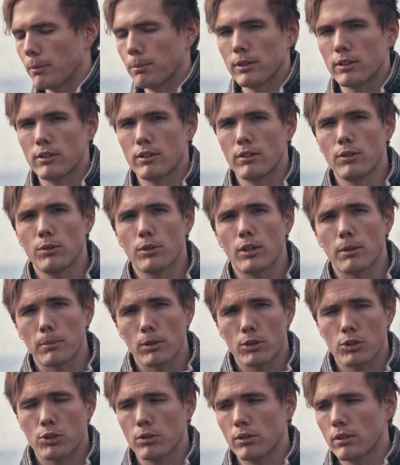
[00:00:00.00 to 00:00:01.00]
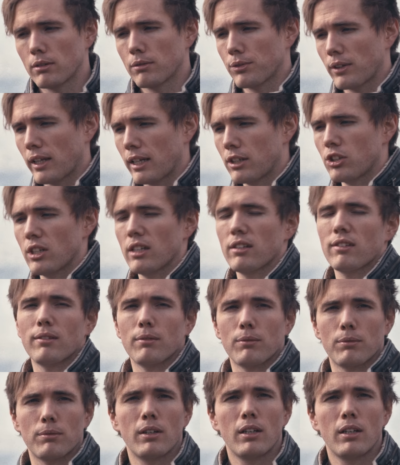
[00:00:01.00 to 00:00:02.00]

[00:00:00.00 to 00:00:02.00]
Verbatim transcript: But to do commercial and fly jets and